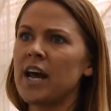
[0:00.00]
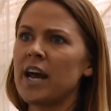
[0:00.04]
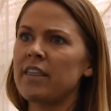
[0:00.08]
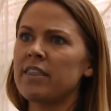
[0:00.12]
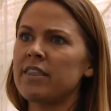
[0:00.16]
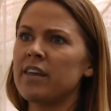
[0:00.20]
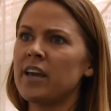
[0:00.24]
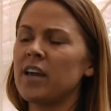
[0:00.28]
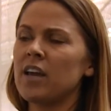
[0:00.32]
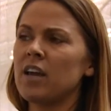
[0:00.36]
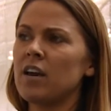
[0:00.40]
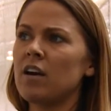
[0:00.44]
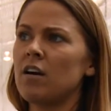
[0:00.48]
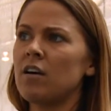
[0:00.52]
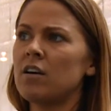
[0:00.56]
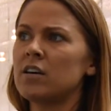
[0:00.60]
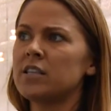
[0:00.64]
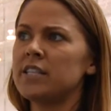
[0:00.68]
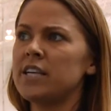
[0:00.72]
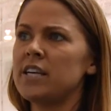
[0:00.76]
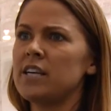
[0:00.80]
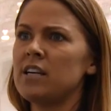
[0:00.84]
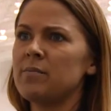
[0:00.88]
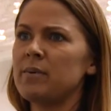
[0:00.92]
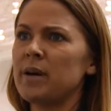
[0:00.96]
I think our
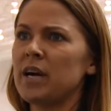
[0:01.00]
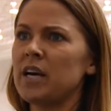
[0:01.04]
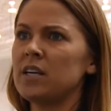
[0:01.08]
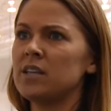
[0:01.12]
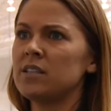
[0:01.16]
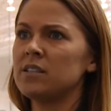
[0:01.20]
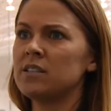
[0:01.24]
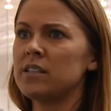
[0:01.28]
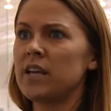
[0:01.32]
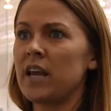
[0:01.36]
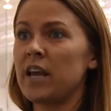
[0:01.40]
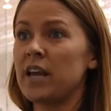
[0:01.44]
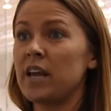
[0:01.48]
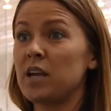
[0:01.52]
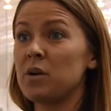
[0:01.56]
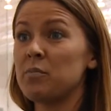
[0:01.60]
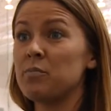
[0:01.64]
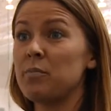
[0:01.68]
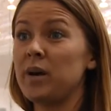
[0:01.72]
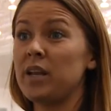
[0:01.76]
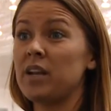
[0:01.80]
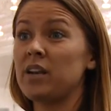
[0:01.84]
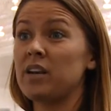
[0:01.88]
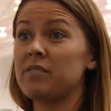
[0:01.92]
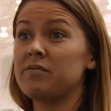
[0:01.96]
team has a
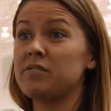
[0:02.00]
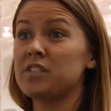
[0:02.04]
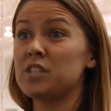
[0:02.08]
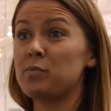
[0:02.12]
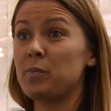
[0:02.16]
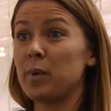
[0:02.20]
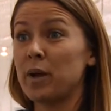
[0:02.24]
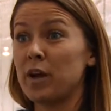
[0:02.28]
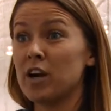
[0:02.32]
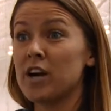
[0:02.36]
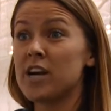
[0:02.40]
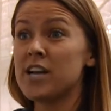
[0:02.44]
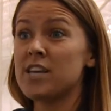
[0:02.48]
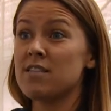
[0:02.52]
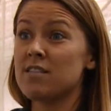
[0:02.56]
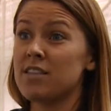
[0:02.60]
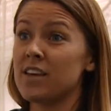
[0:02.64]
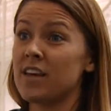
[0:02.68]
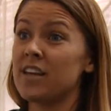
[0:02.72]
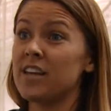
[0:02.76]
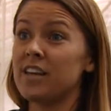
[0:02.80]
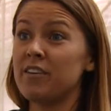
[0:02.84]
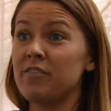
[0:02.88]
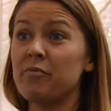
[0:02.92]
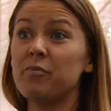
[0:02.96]
competitive spirit
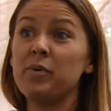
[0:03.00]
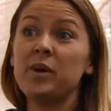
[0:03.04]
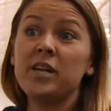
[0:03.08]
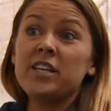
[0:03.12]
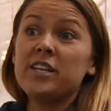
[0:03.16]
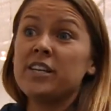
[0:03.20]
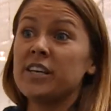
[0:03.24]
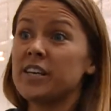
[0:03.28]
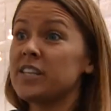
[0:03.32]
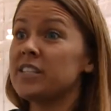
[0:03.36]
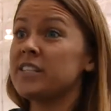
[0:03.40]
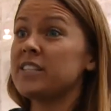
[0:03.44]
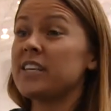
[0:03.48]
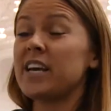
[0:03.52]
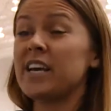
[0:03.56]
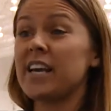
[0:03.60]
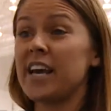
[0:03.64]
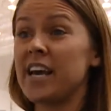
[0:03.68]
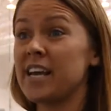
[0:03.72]
that if we did say,